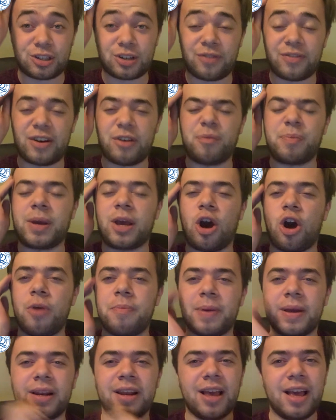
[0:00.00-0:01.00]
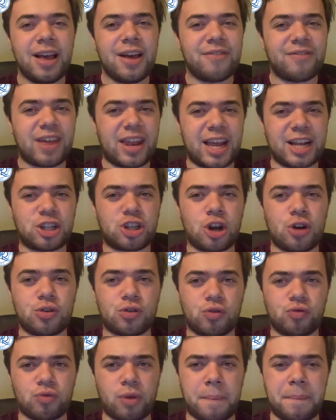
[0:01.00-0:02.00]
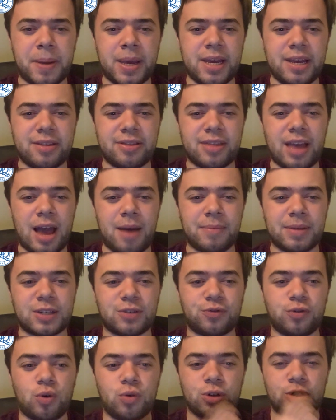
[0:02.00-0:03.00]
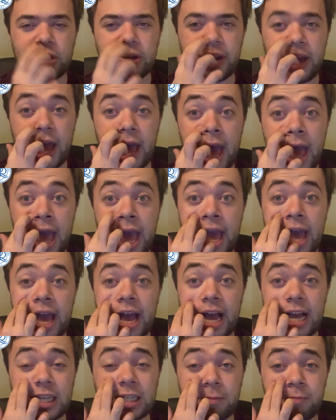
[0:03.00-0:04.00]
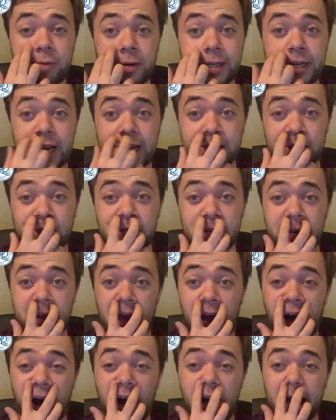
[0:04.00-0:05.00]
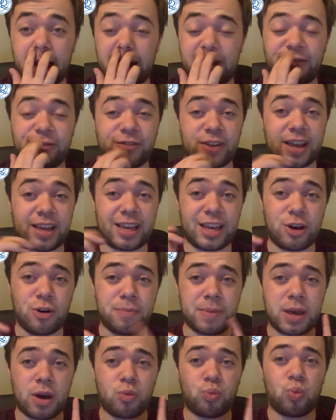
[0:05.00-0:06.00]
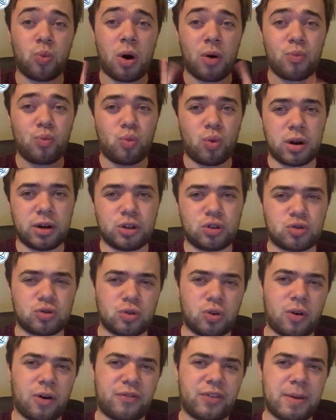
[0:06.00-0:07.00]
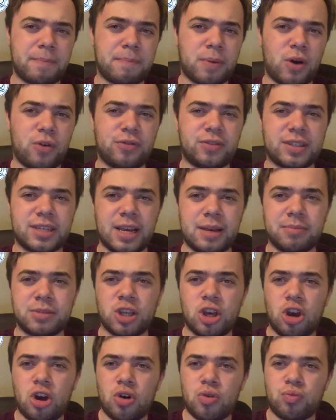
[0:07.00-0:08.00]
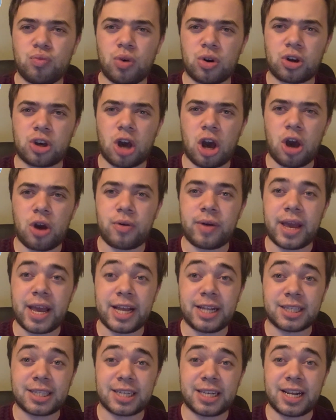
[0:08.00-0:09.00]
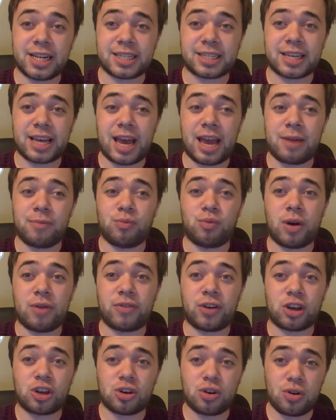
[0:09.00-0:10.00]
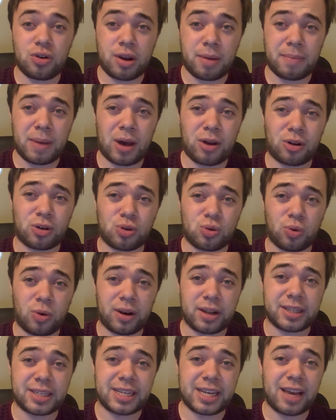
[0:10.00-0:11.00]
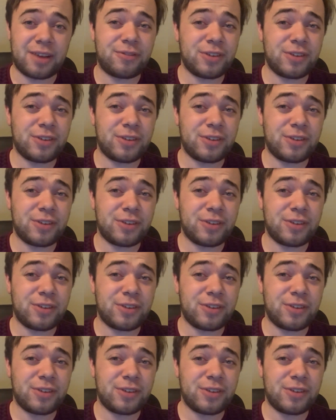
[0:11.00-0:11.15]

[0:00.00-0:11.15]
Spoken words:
So they'll be hoping that they don't repeat that misfortune there. As a prediction, I think it'll be a 1-1 draw. I think both teams will go into this game with a good amount of quality.